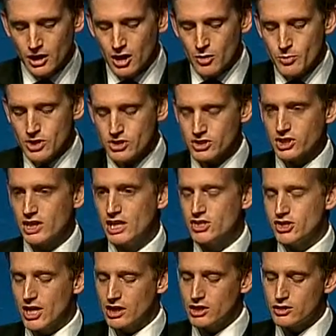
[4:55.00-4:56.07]
Because the key
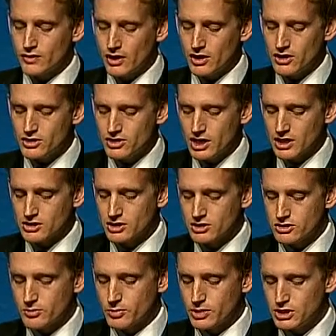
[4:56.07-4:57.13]
challenge for our sector,
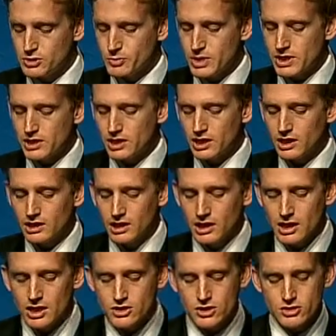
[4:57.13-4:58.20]
simply speaking,
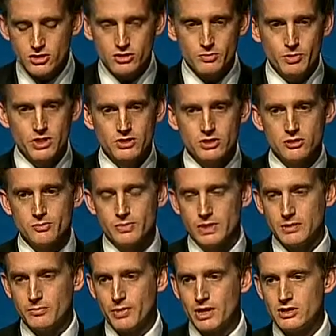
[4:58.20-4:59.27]
is this is a business
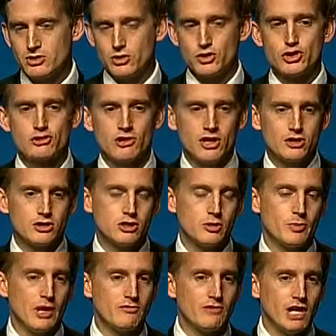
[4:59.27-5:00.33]
based on trust,
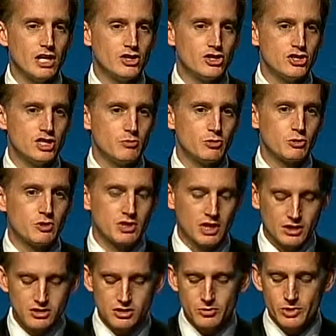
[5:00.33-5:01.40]
about relationships with
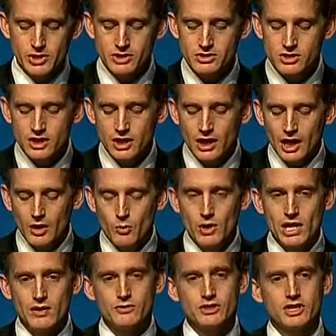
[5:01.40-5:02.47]
customers, and we
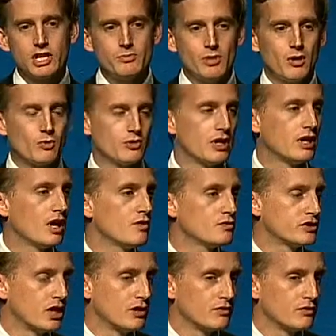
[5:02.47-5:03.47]
have to keep up with the lifestyle of